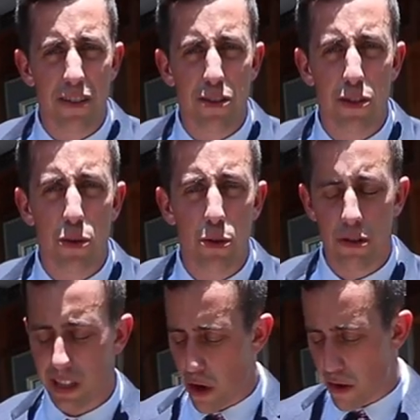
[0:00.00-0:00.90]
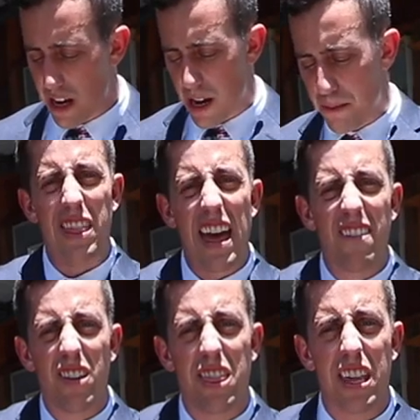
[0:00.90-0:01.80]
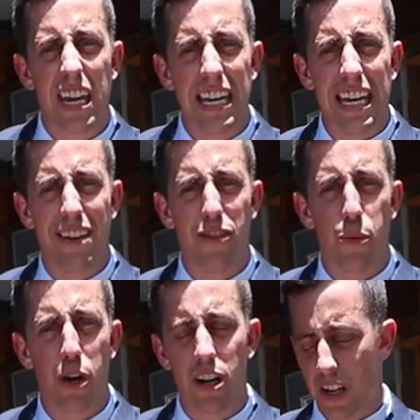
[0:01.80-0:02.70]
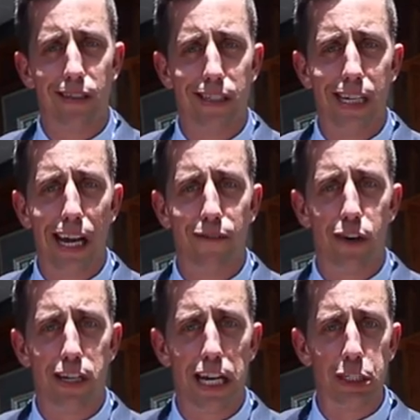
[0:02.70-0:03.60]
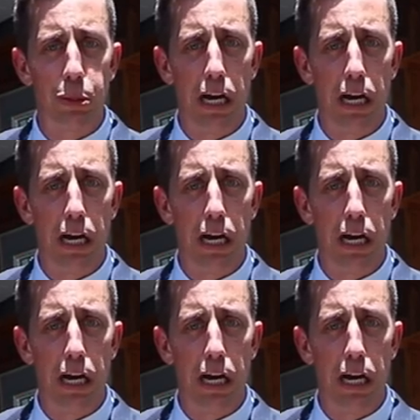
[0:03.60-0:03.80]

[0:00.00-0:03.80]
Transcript: the scooter loaded up with everything you need for work, so let's take it for a test